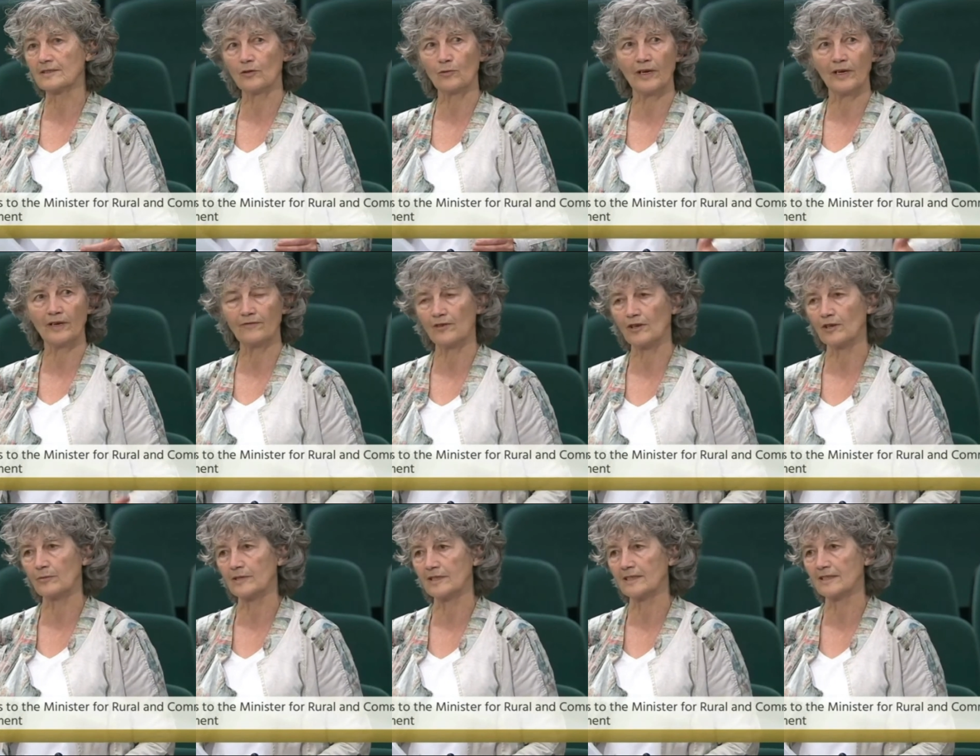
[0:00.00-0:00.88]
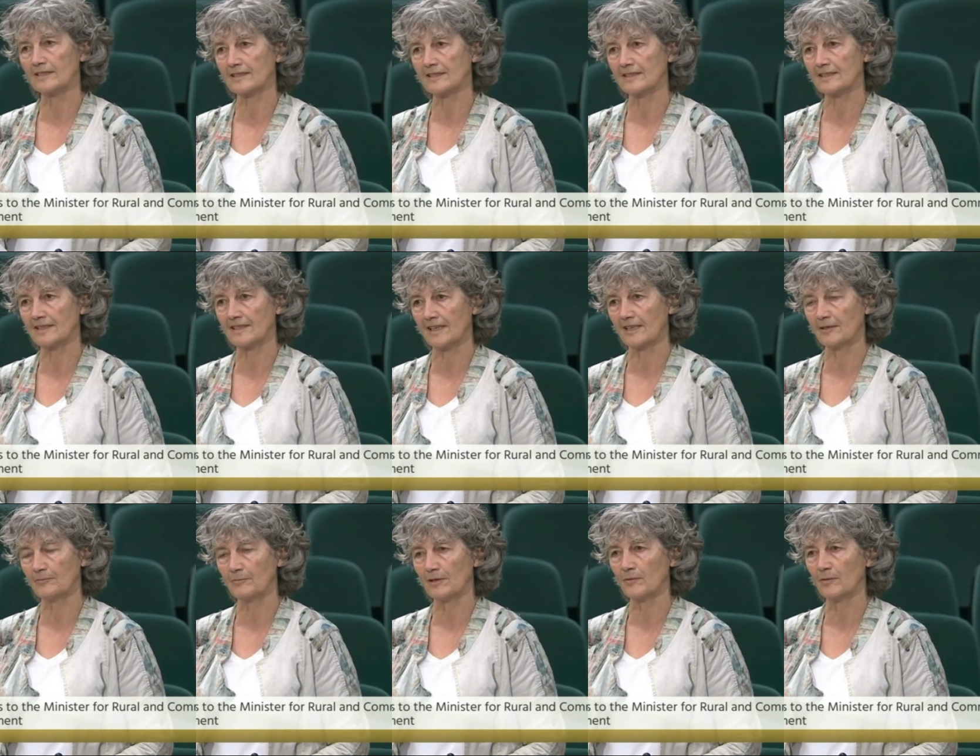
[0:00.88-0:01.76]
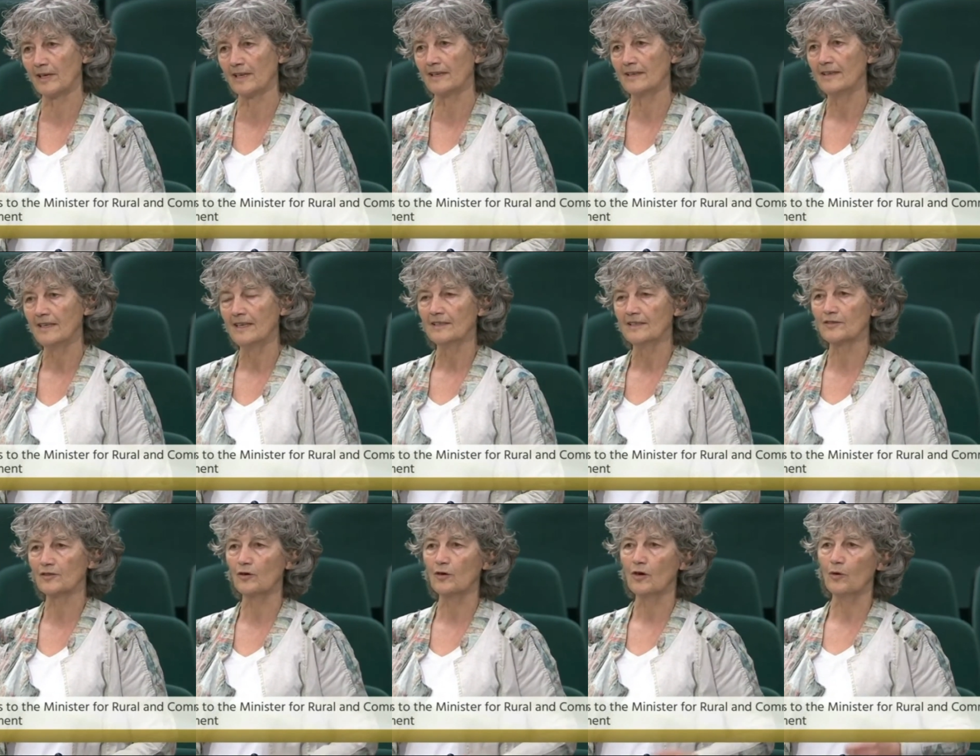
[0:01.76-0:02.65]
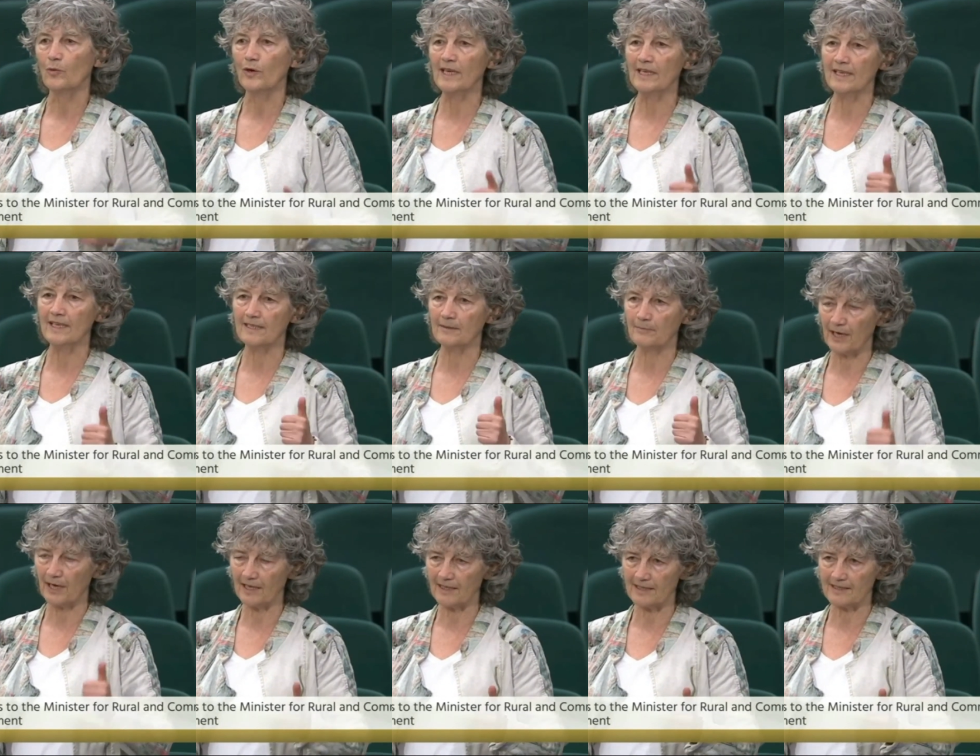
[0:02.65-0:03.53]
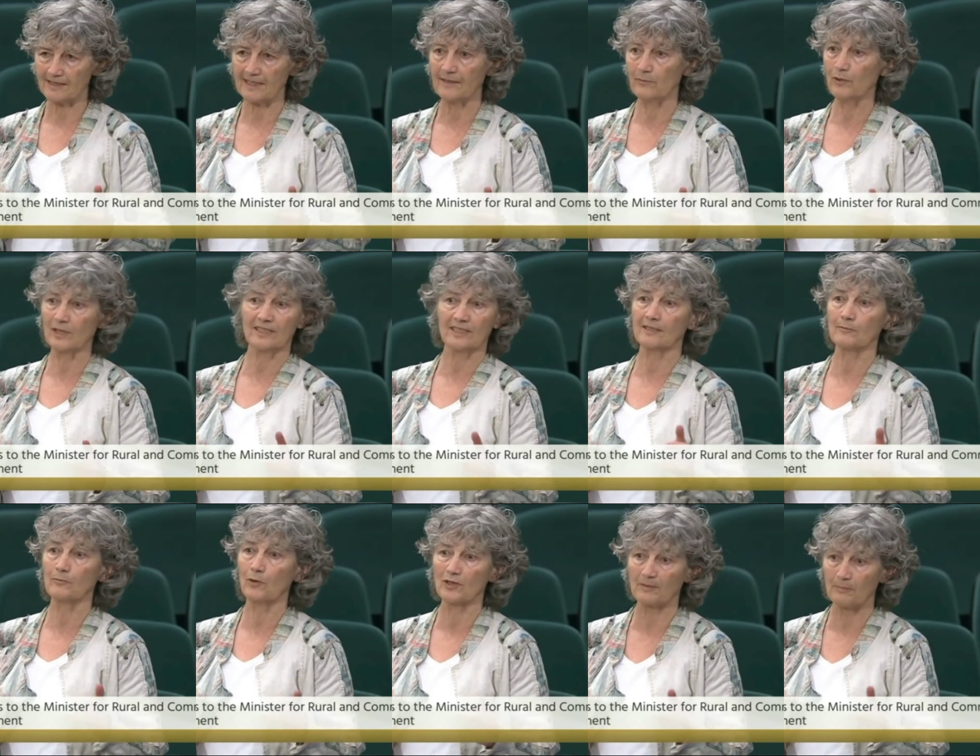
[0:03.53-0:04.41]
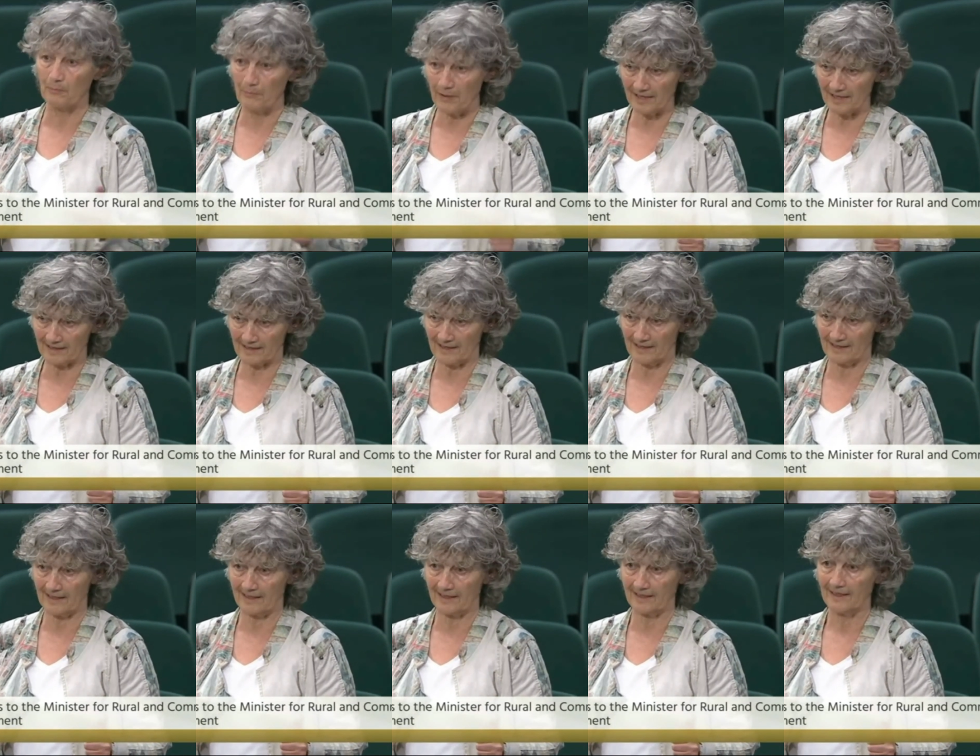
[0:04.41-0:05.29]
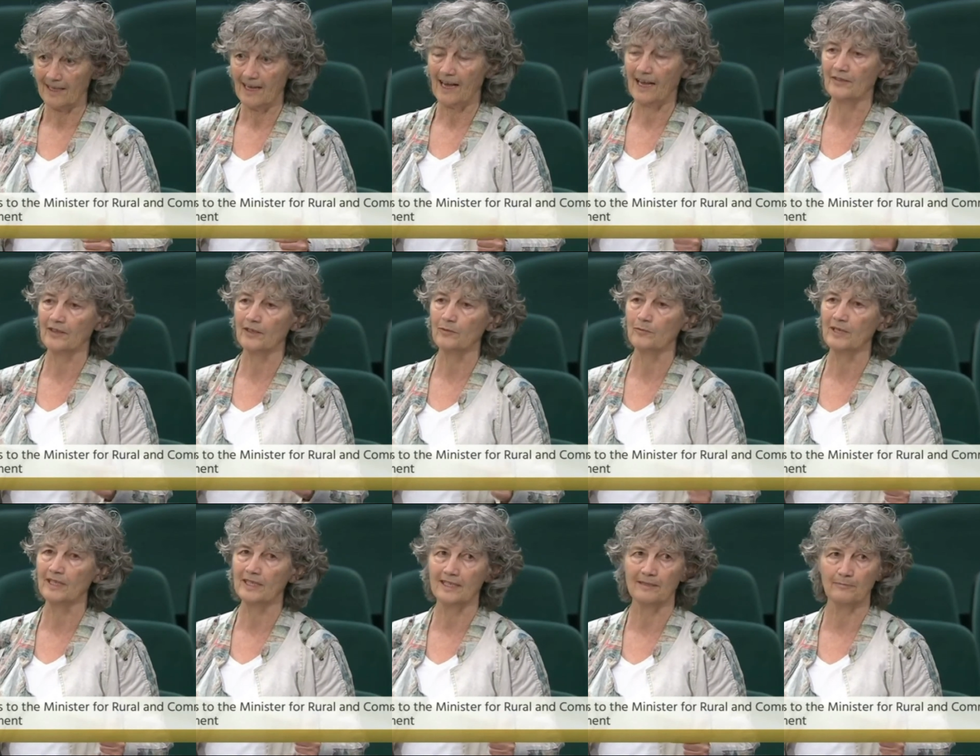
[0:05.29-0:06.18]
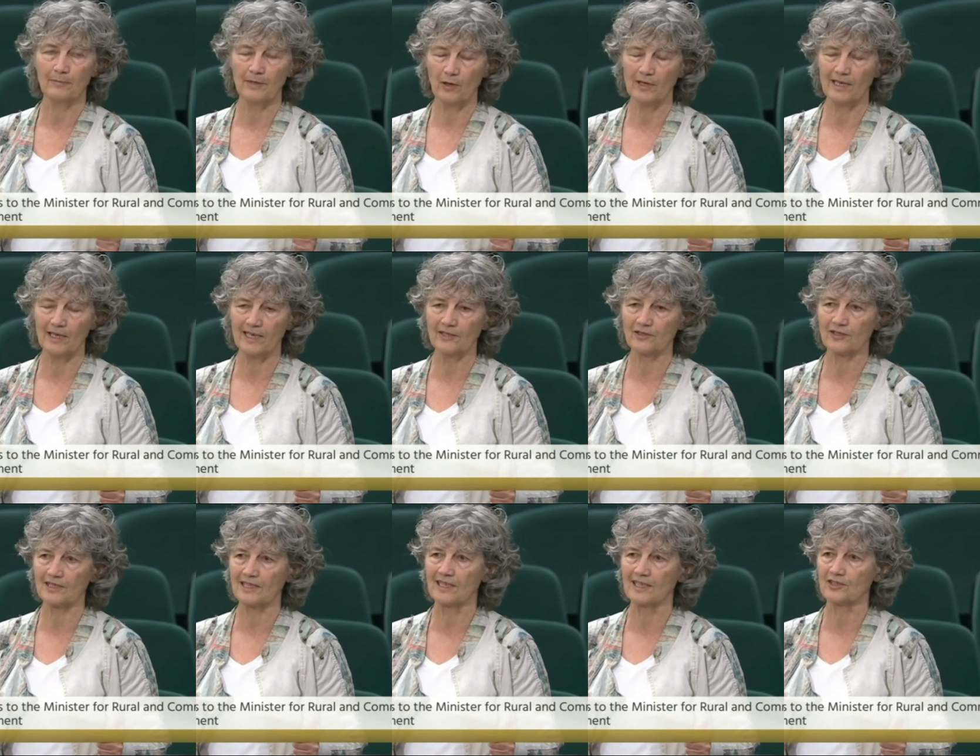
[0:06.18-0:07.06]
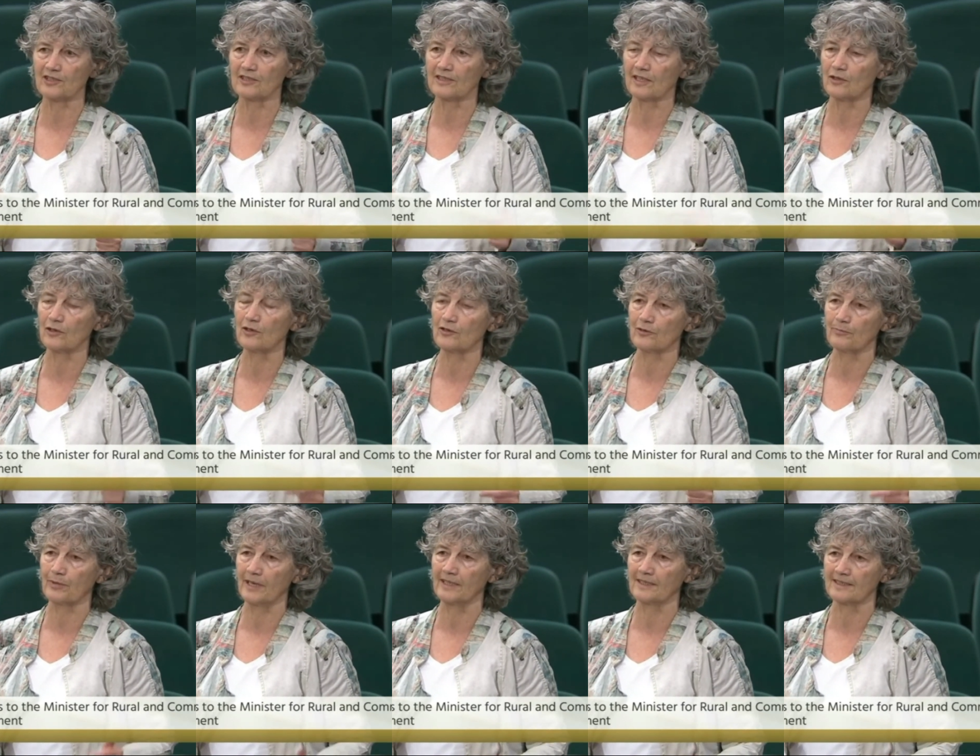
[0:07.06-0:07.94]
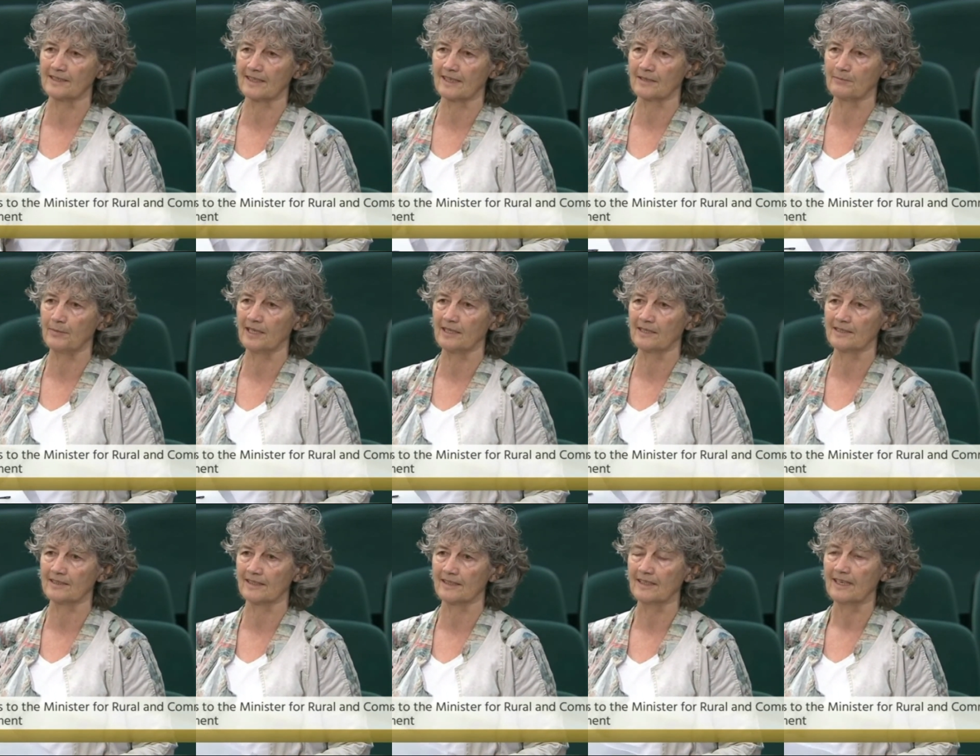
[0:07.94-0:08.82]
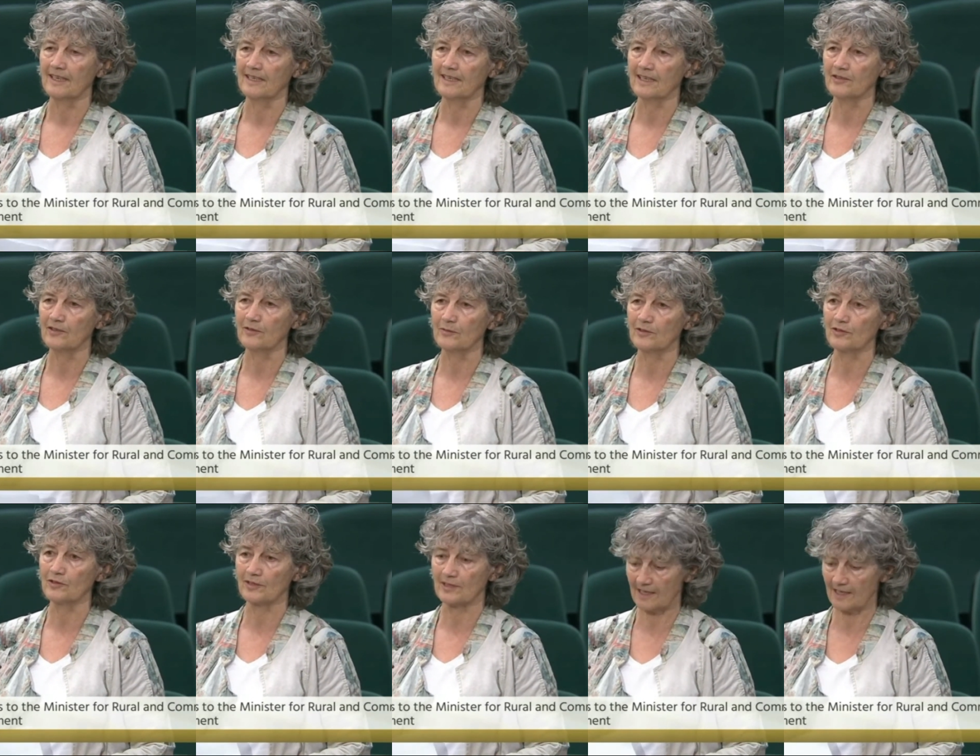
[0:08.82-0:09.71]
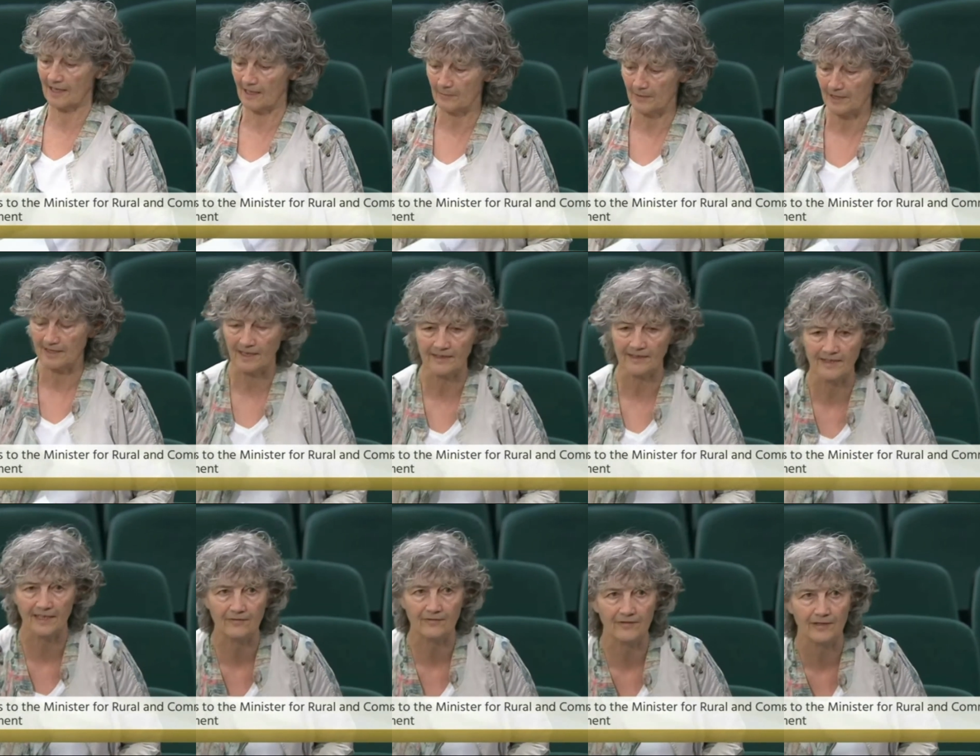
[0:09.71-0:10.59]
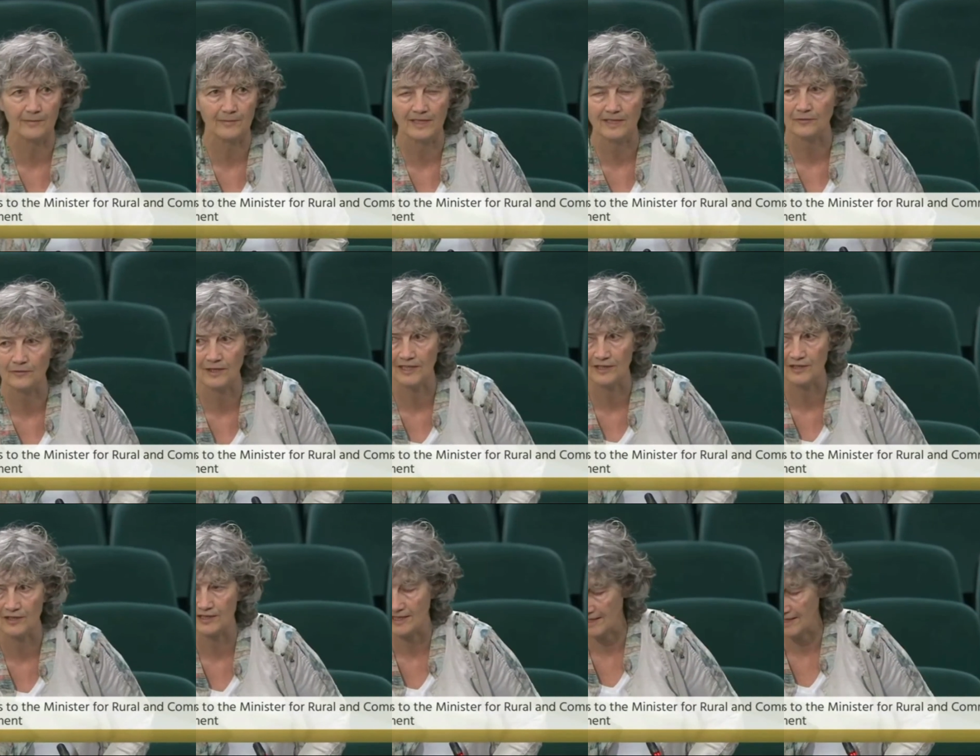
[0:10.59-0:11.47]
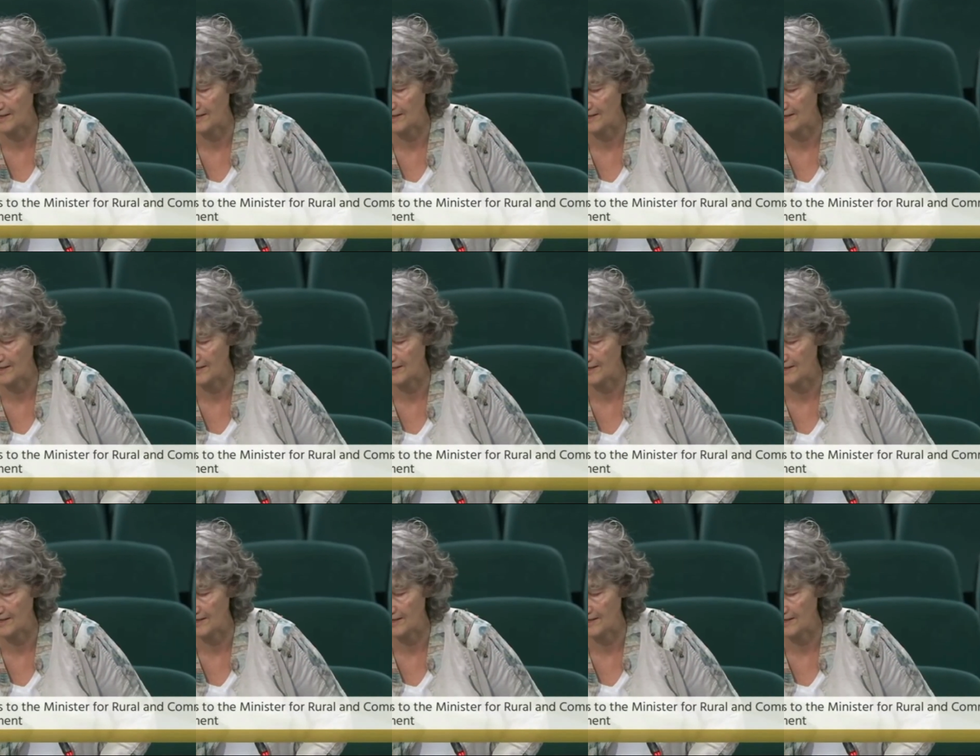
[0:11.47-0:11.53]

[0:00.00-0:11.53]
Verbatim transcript: the way forward in a sustainable way. So we need a policy which is the most basic thing, and then we need legislation that underpins that policy. Can you just comment on that for me in relation to